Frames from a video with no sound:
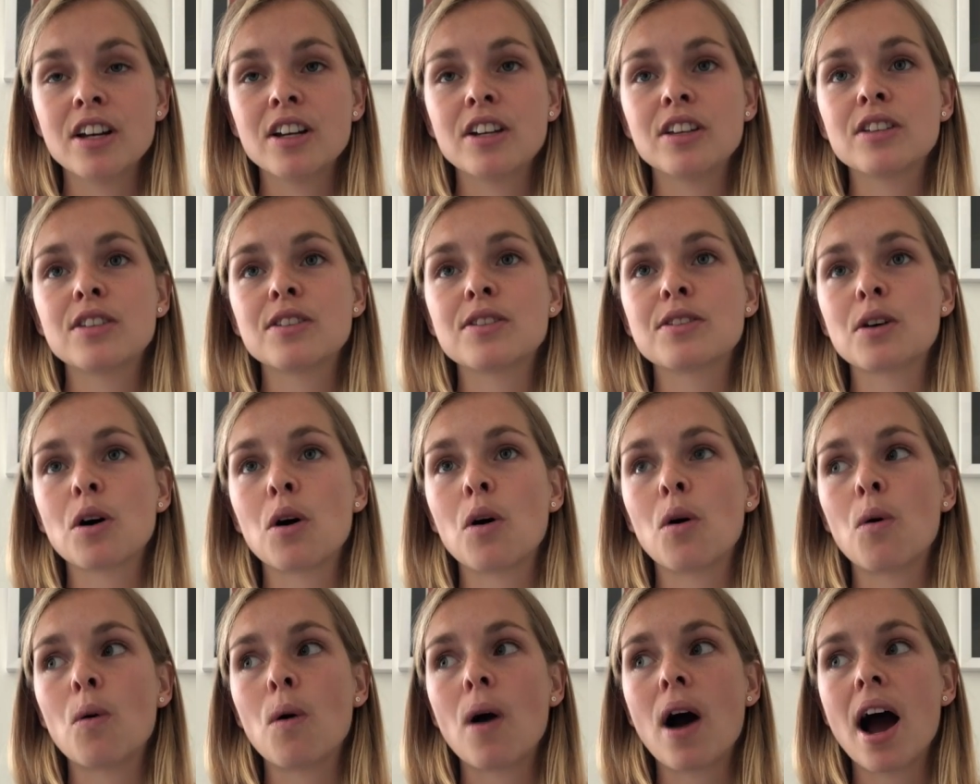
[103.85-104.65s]

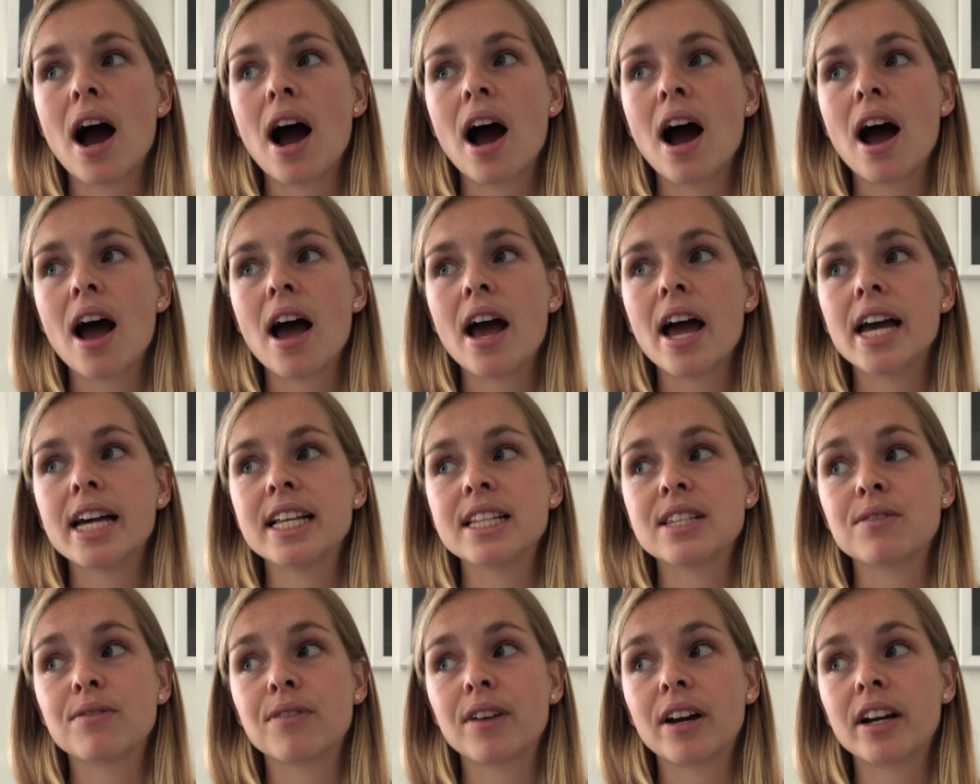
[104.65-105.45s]
So
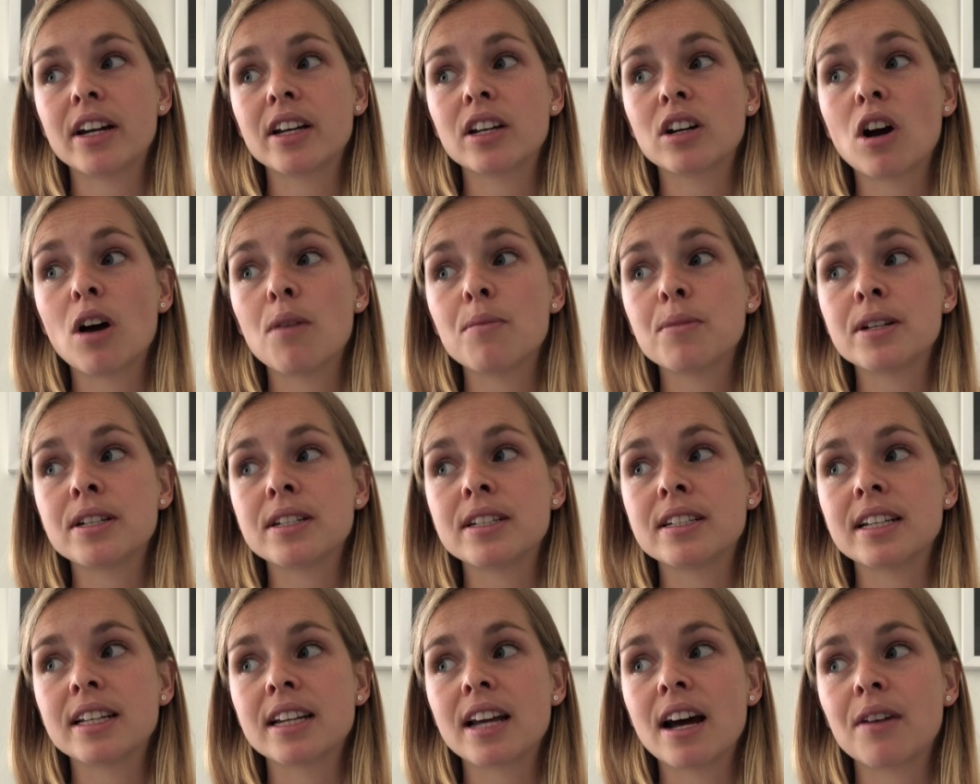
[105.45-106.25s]
it's very common
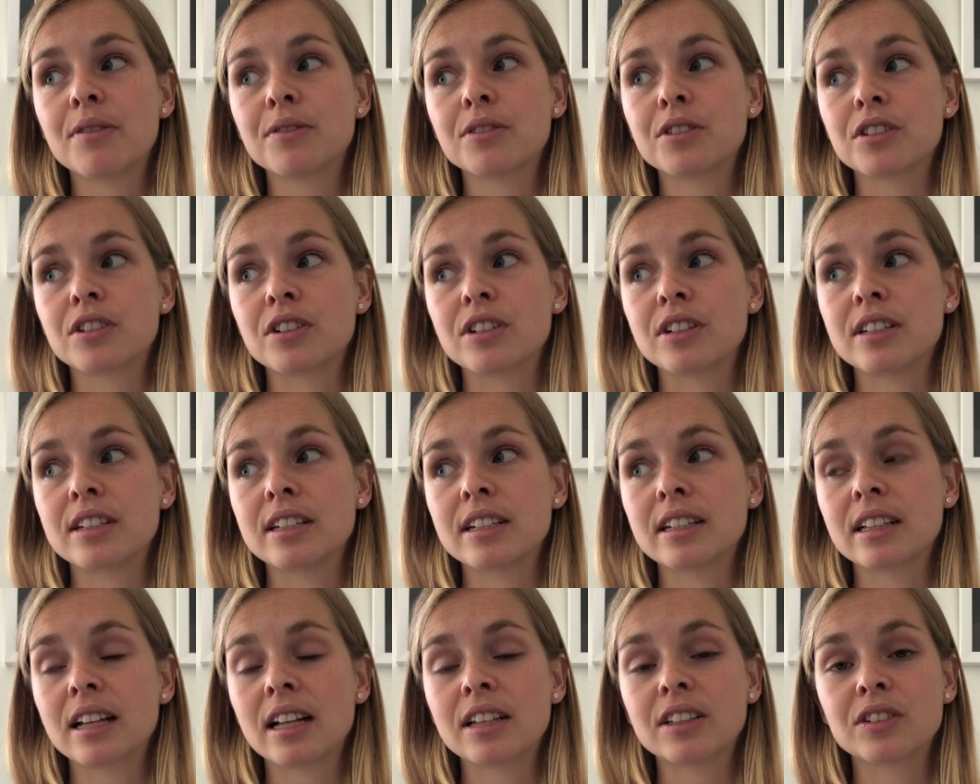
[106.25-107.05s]
that after a
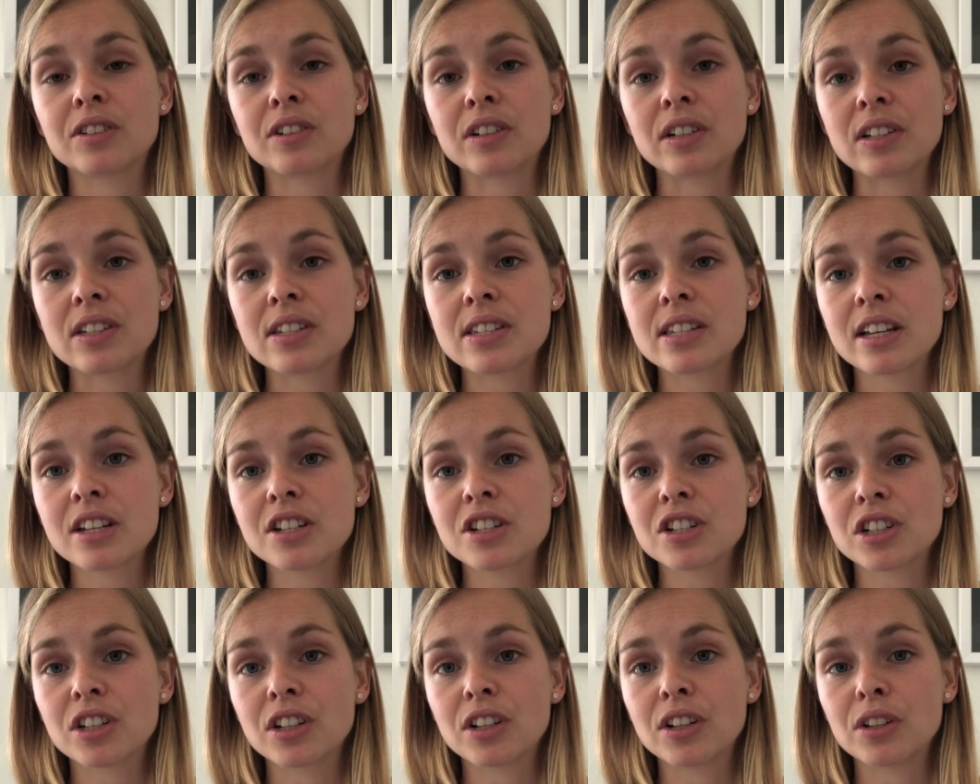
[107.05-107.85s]
decluttering
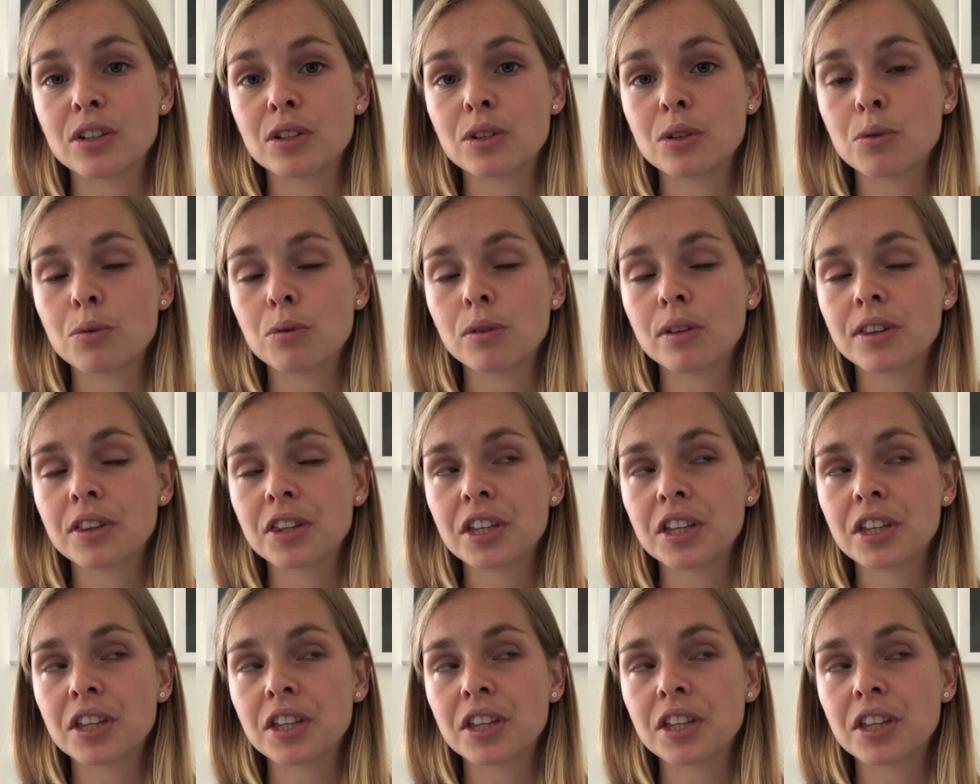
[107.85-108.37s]
session you will